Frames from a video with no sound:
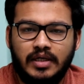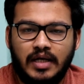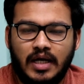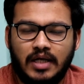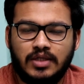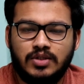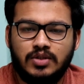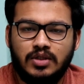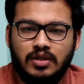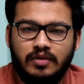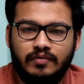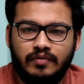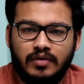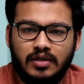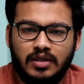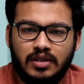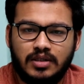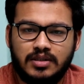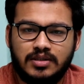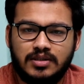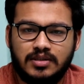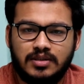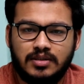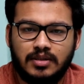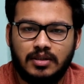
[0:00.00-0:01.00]
It actually
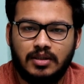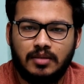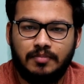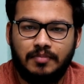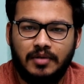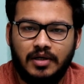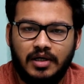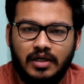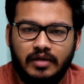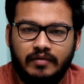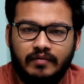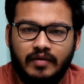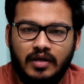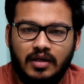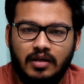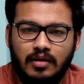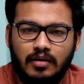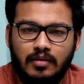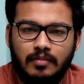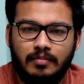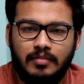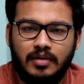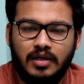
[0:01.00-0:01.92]
works pretty well.